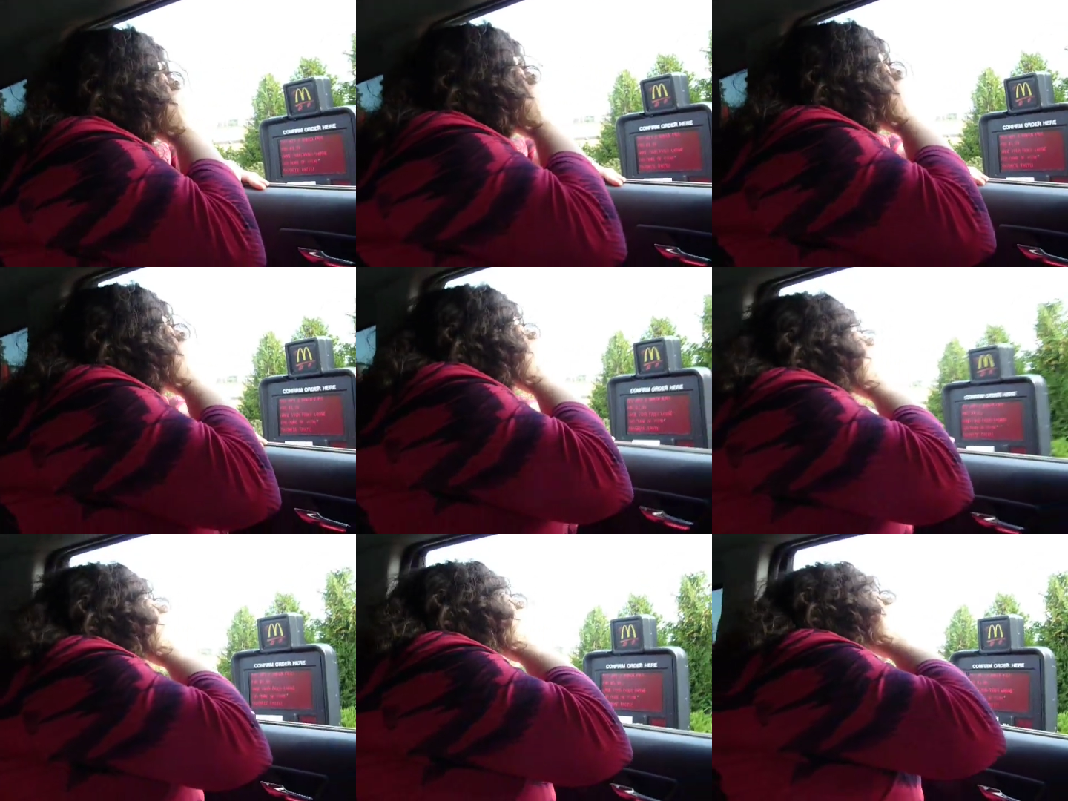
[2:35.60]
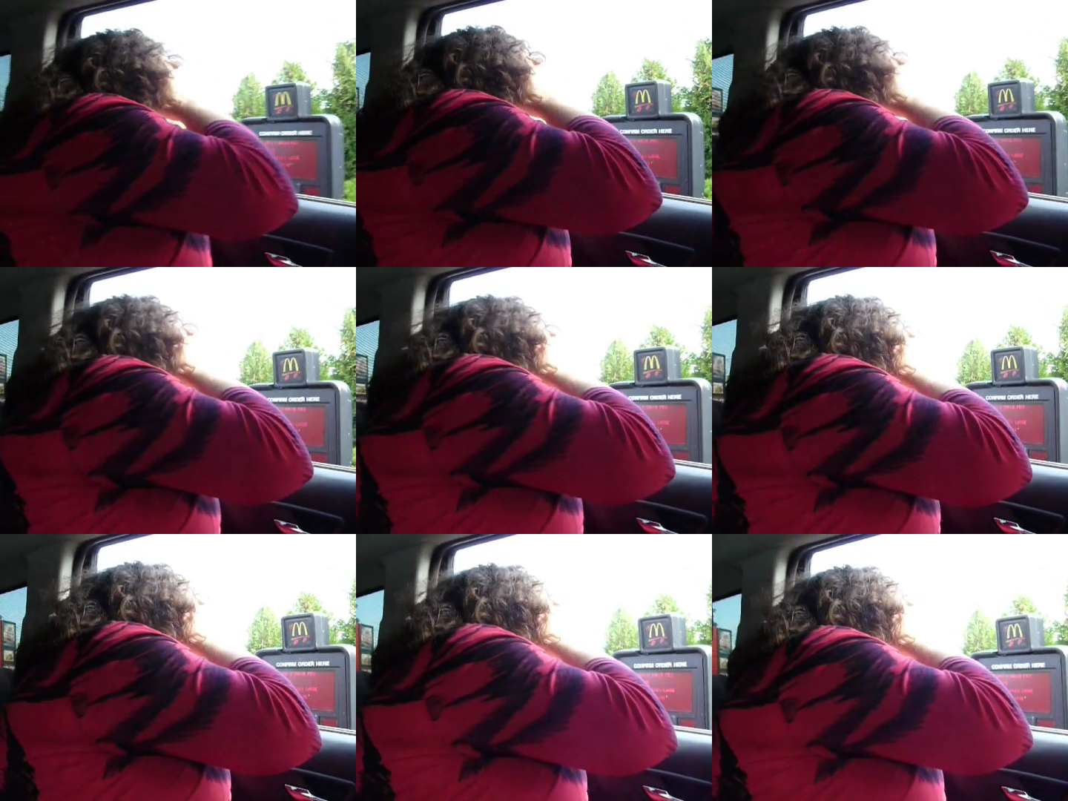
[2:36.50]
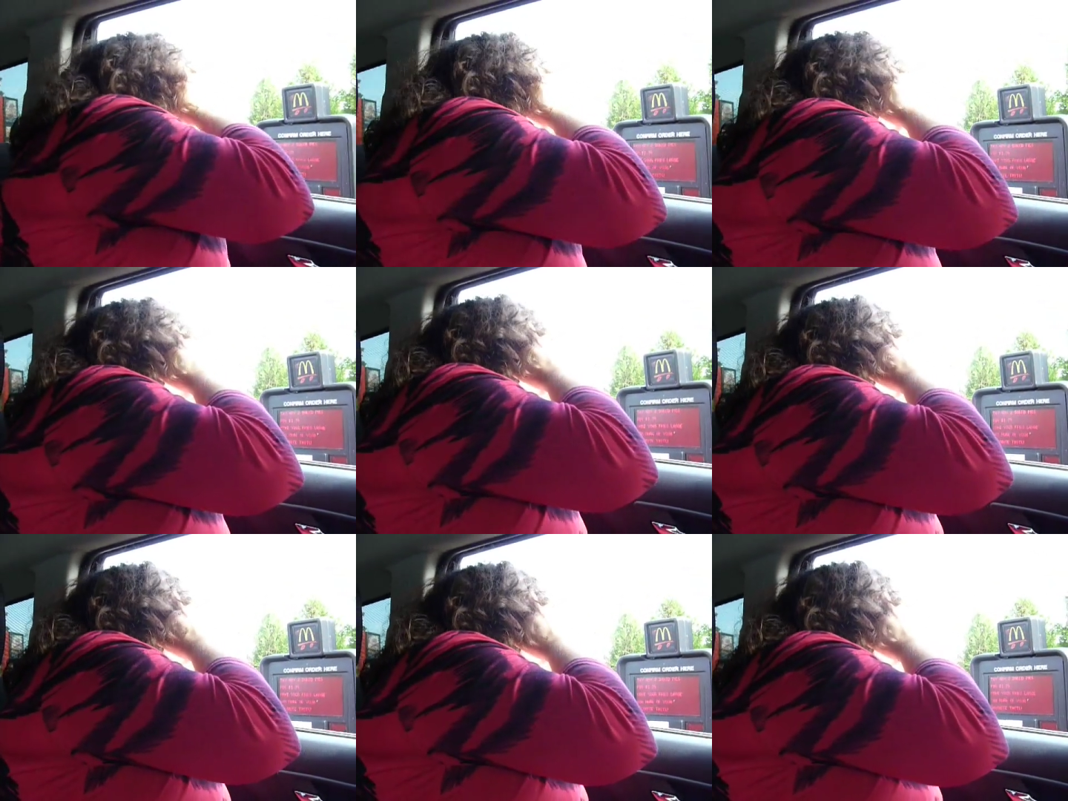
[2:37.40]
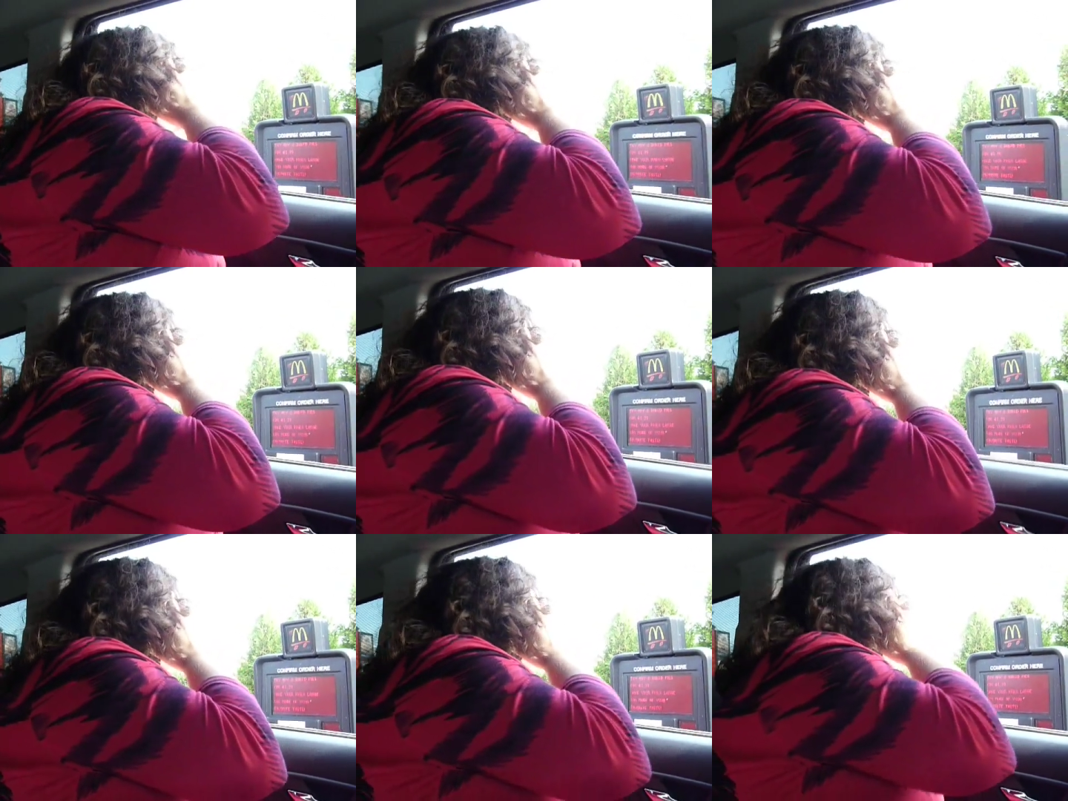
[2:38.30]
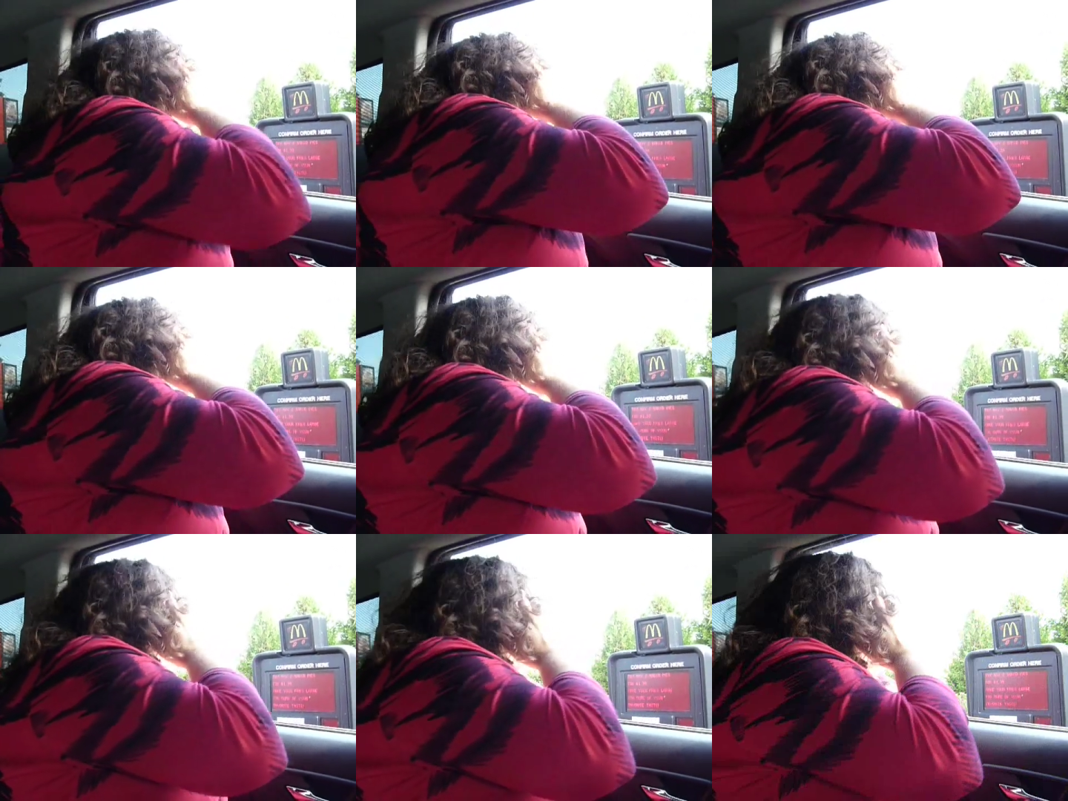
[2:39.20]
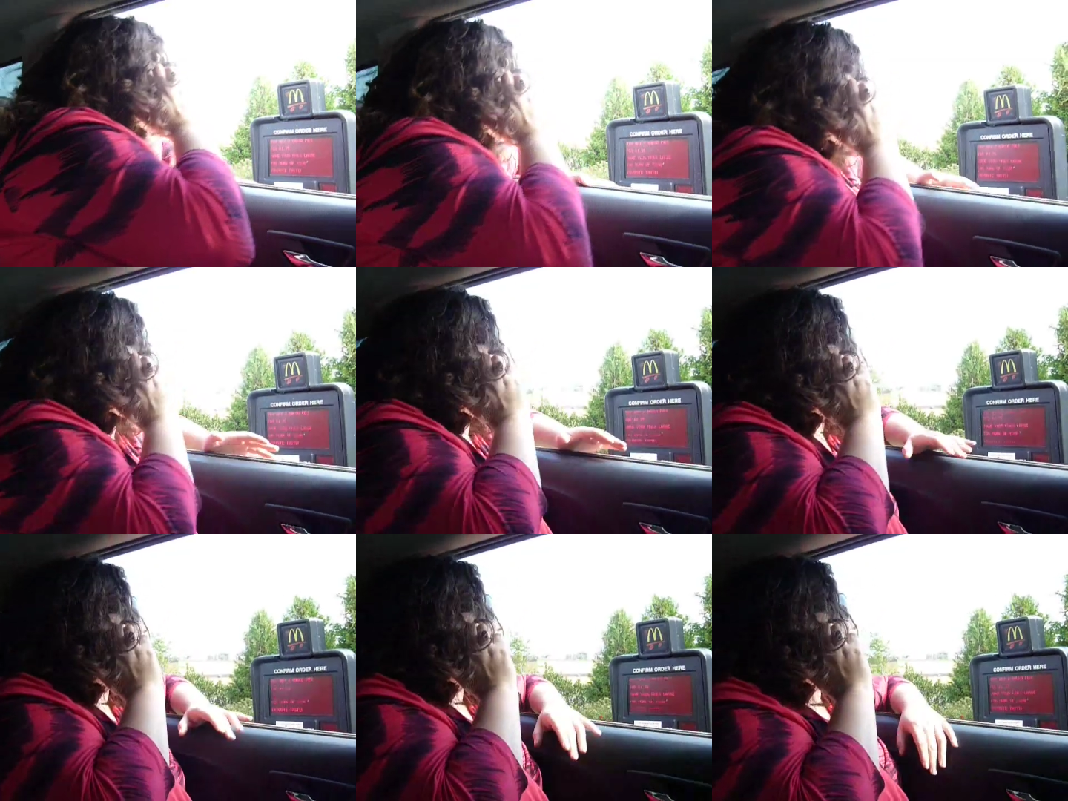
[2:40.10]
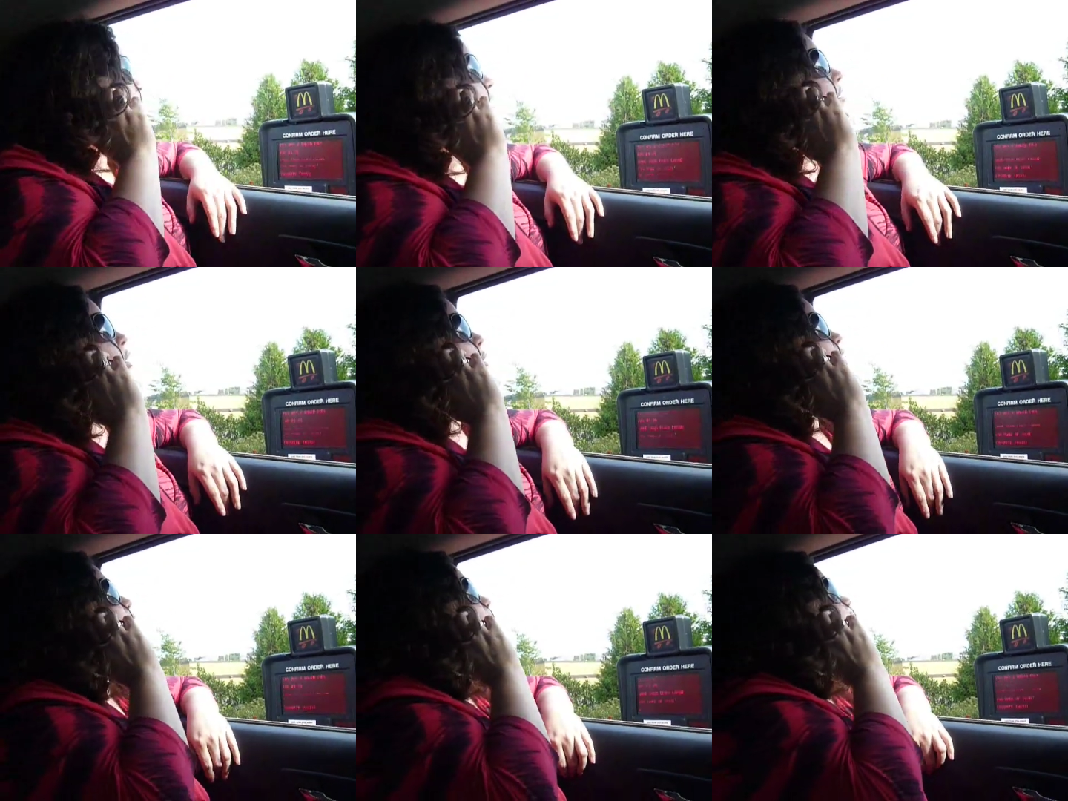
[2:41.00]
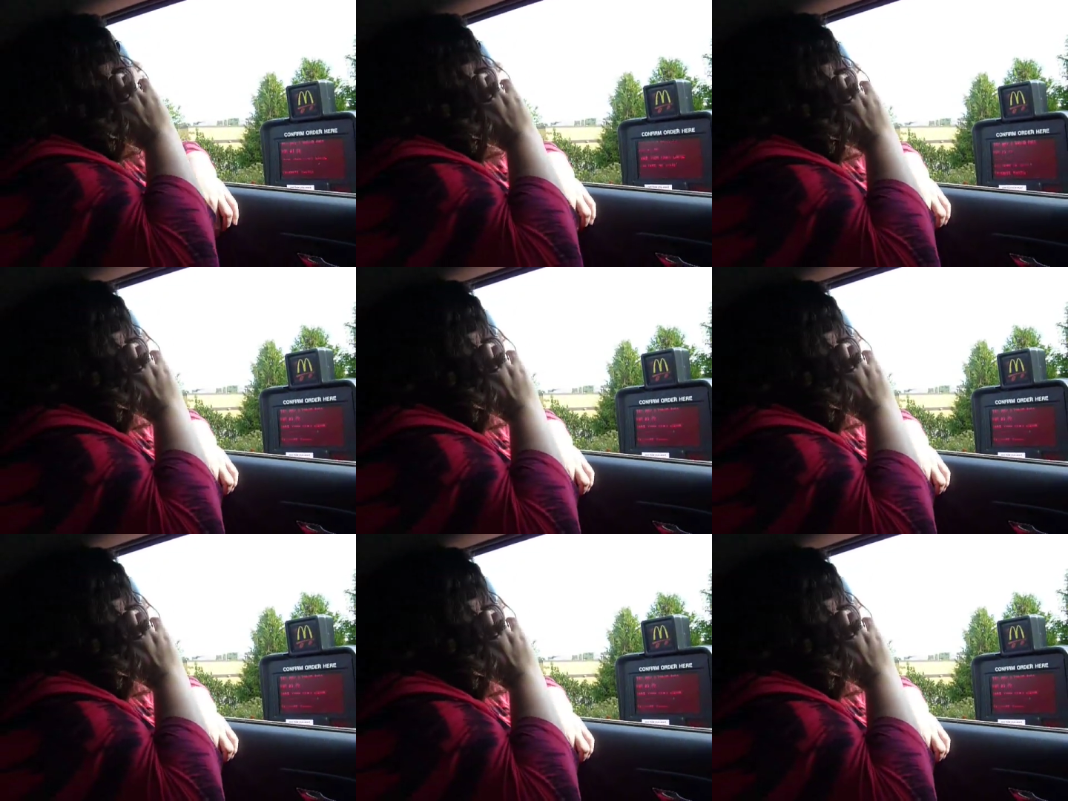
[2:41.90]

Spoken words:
[unreadable: no face in view]